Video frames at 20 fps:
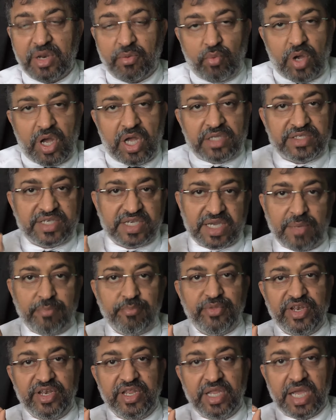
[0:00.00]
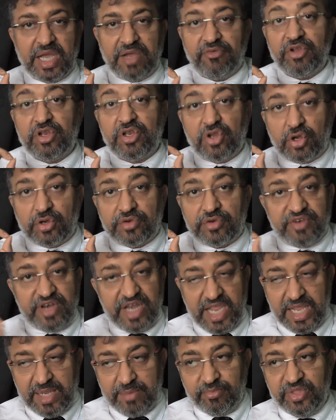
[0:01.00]
There was a company, I will not
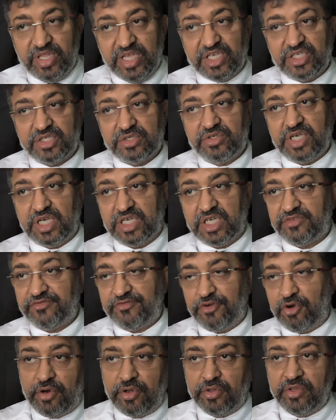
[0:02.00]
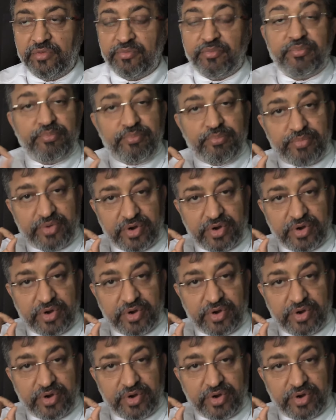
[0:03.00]
name this just for the